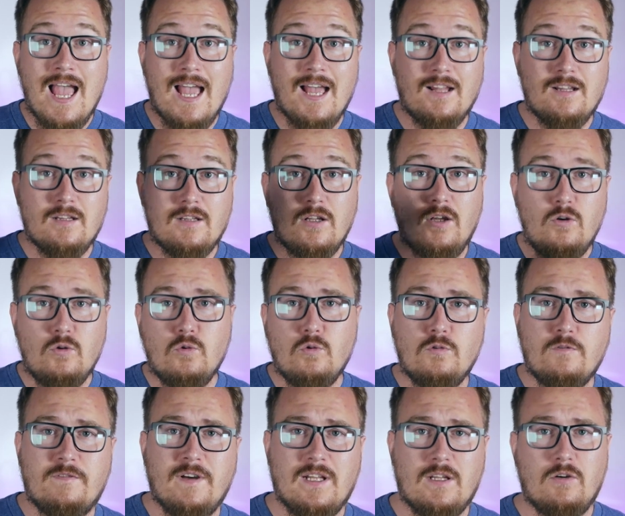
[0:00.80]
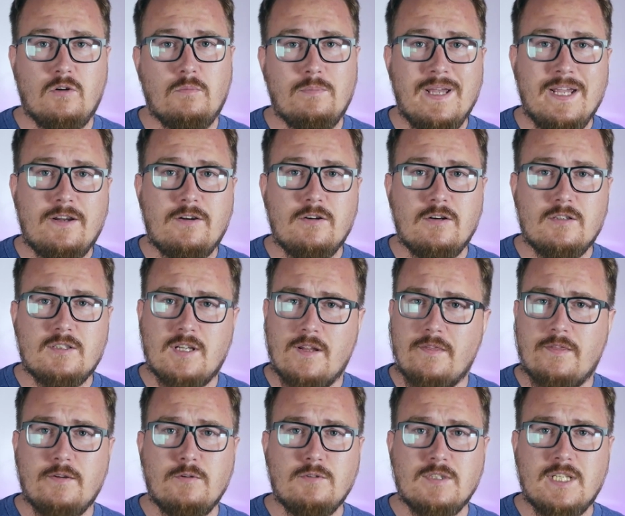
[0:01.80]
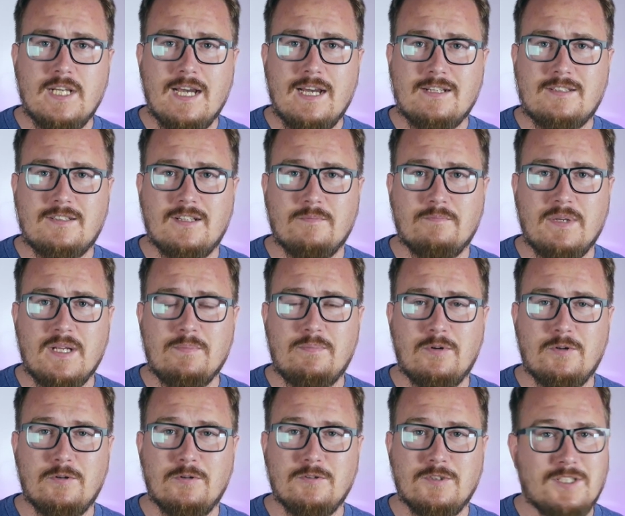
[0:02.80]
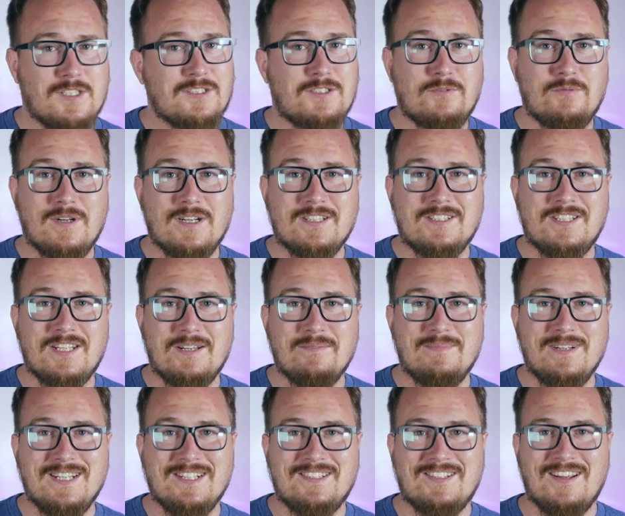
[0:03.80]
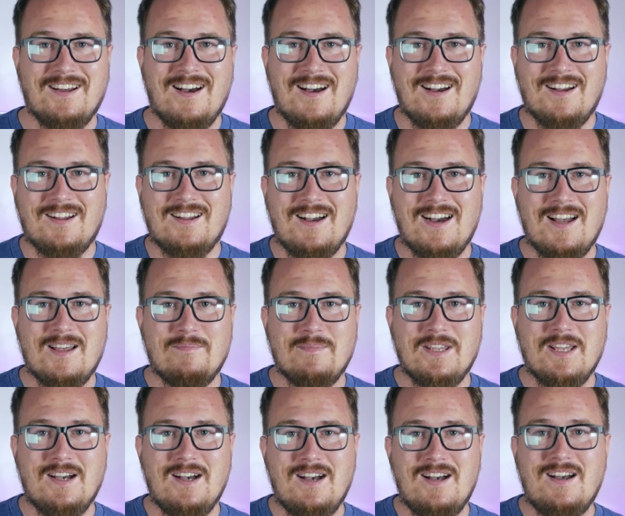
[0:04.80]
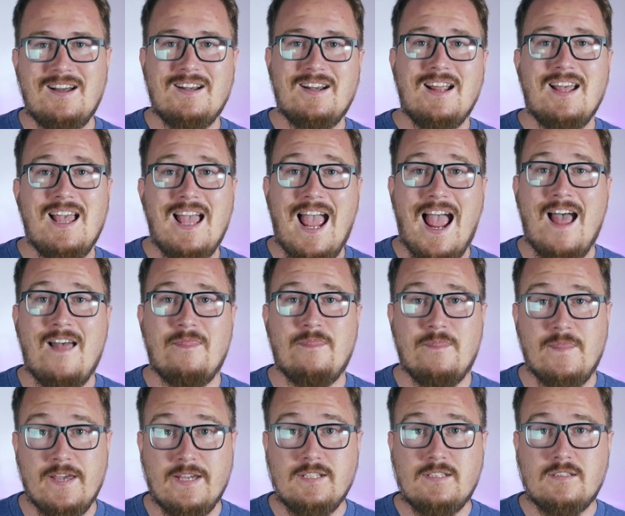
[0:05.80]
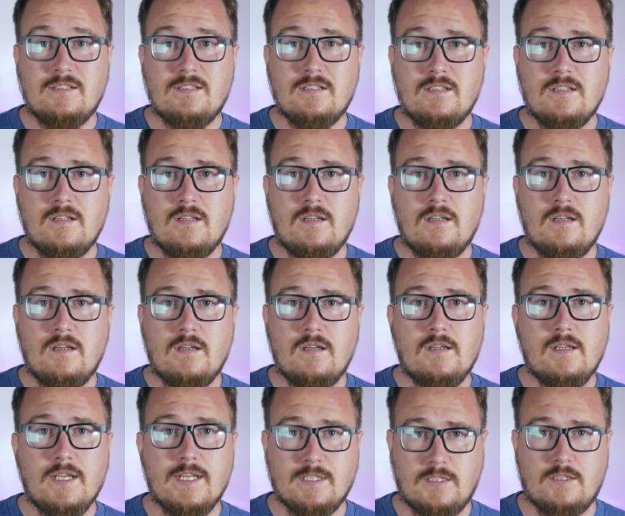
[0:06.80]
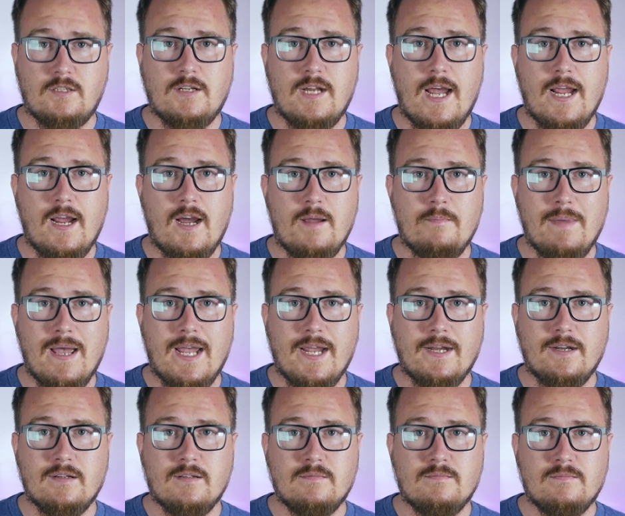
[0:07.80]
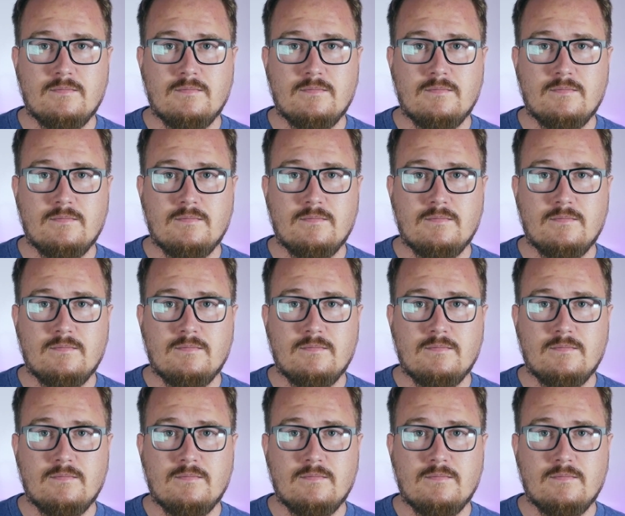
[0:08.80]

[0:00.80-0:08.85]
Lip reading: Hello, fellow makers, enthusiasts, and people who just want to see me talk. I'm Jan, and this is Today I Made.